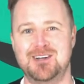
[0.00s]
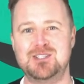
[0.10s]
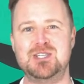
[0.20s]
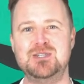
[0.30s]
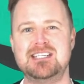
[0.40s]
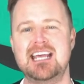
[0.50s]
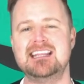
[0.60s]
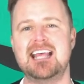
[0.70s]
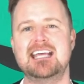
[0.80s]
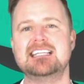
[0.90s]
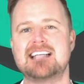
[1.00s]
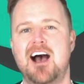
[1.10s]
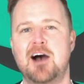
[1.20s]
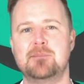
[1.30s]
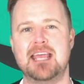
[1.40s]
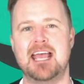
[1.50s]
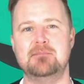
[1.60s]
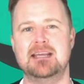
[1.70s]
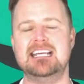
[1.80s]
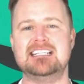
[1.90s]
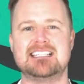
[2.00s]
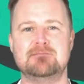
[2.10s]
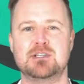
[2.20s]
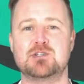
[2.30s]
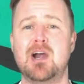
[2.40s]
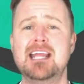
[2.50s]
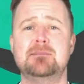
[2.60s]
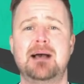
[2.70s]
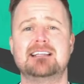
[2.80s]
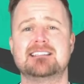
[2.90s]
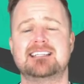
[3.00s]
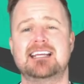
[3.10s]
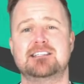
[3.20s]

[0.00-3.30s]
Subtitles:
On Tuesday, there is RBA minutes, trade balance data